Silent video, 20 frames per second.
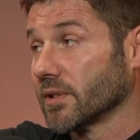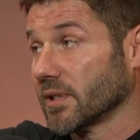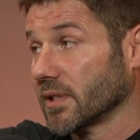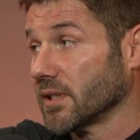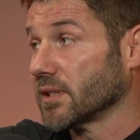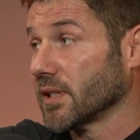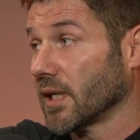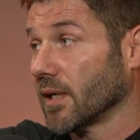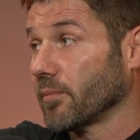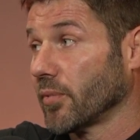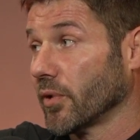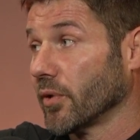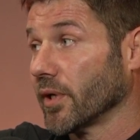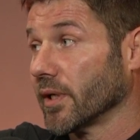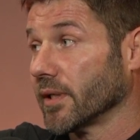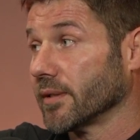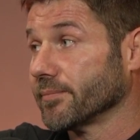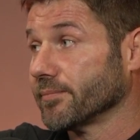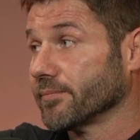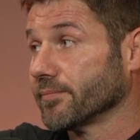Since that
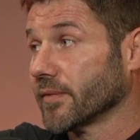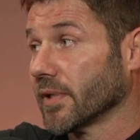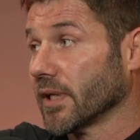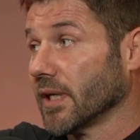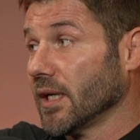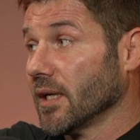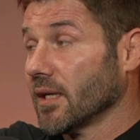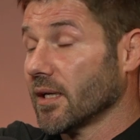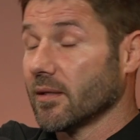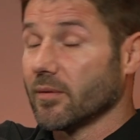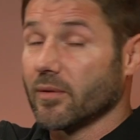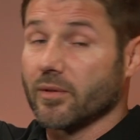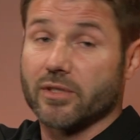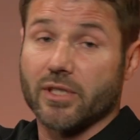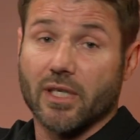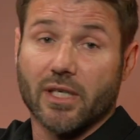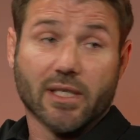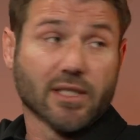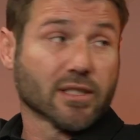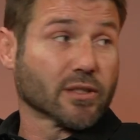point, I
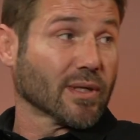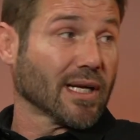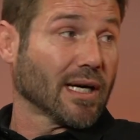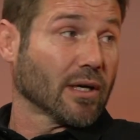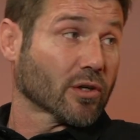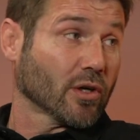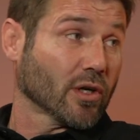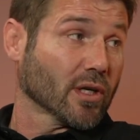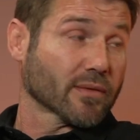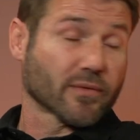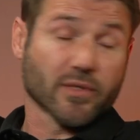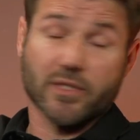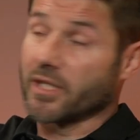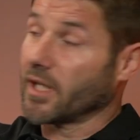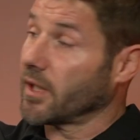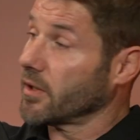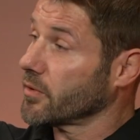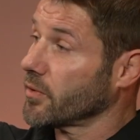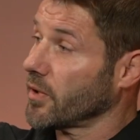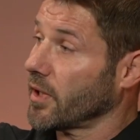turned into an alcoholic for
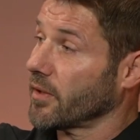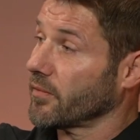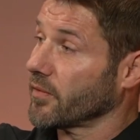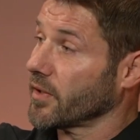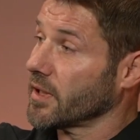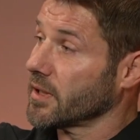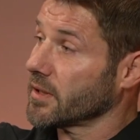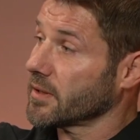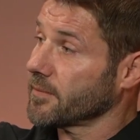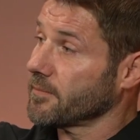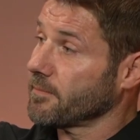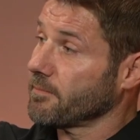12 years.